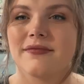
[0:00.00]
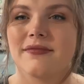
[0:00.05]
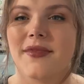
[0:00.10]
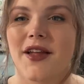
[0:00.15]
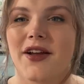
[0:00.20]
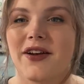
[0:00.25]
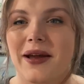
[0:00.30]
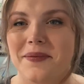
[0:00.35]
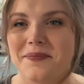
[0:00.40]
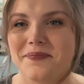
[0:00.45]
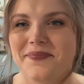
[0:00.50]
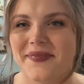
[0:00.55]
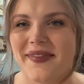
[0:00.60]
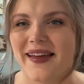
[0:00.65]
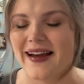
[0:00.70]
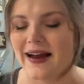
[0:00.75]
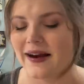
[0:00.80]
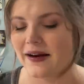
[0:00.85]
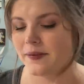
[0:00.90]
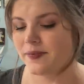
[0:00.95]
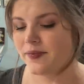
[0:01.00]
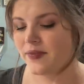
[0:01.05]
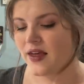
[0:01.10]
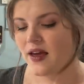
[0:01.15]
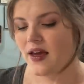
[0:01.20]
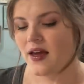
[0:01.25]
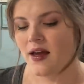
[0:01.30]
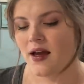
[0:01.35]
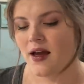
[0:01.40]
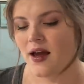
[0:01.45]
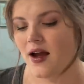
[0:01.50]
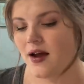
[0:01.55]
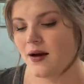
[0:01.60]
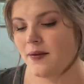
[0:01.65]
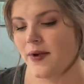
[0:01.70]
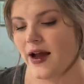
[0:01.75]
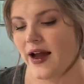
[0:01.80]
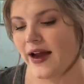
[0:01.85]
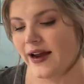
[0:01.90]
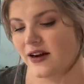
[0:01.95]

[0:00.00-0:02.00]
Okay, I got it. Um, I